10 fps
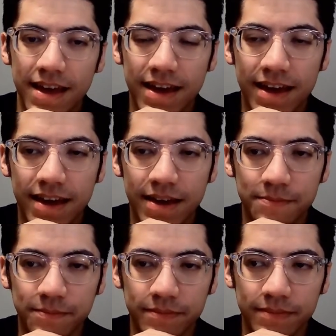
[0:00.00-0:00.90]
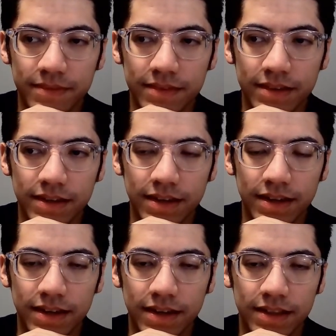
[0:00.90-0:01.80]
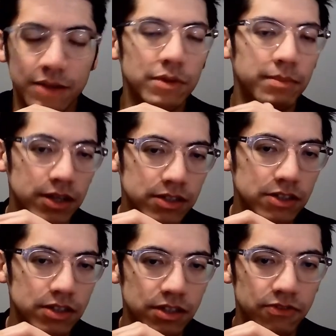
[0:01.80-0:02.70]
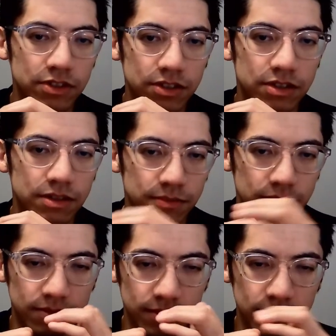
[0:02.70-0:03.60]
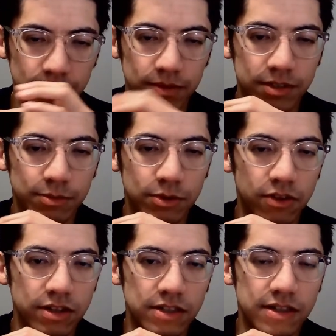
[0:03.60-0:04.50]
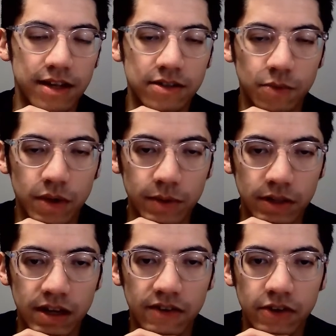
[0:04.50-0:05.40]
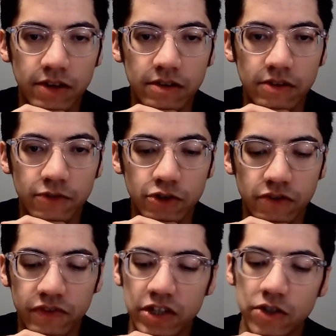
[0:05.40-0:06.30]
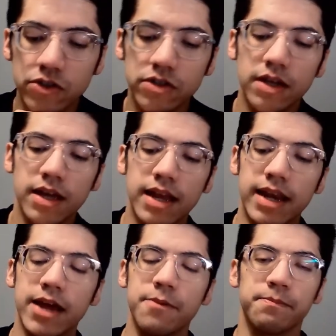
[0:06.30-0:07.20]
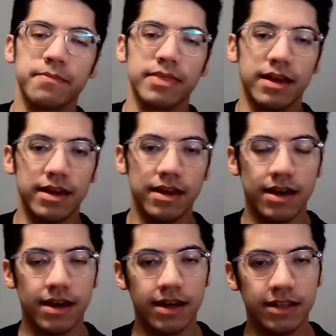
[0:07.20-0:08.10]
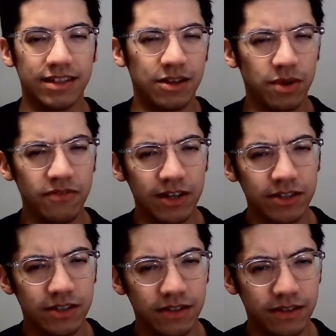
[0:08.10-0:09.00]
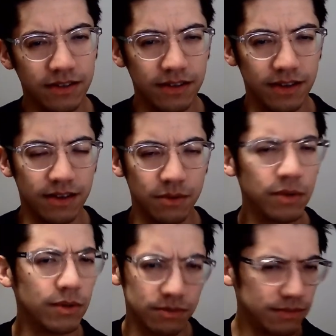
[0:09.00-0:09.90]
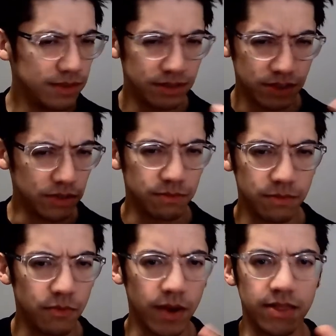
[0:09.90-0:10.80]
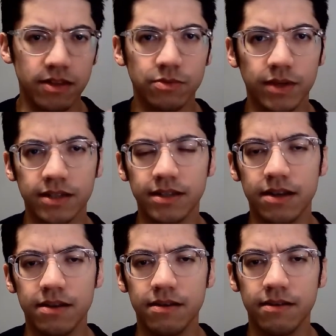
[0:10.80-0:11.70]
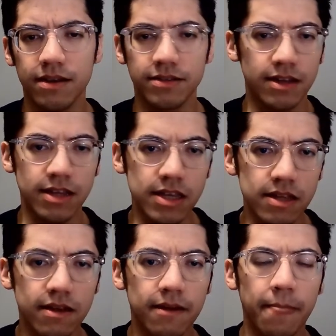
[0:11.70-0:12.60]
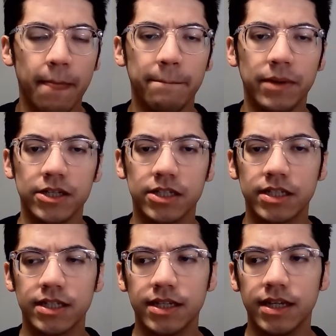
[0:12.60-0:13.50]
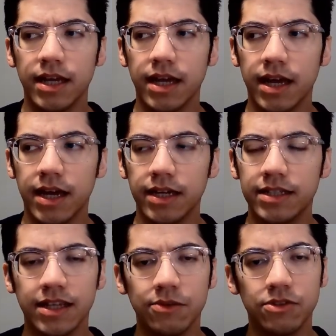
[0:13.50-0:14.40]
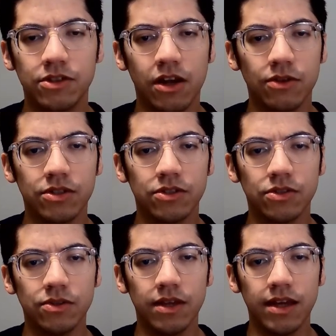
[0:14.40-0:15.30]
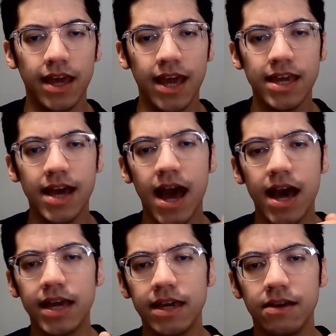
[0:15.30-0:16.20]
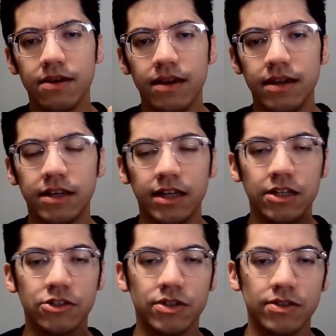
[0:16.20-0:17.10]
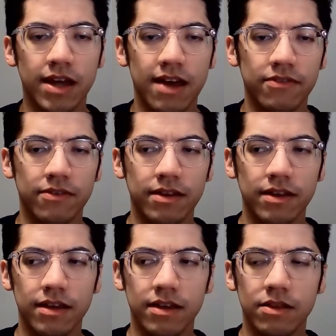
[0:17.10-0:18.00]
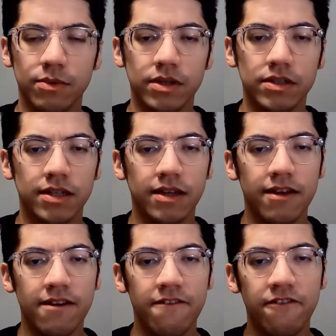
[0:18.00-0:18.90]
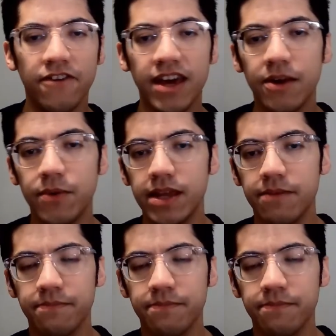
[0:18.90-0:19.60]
And that will mark certain differences in subtle things that we will cover in future videos. Now, as an equivalent, we will still write this one as an E, but it sounds closer to the AI in English you have in the word fairy.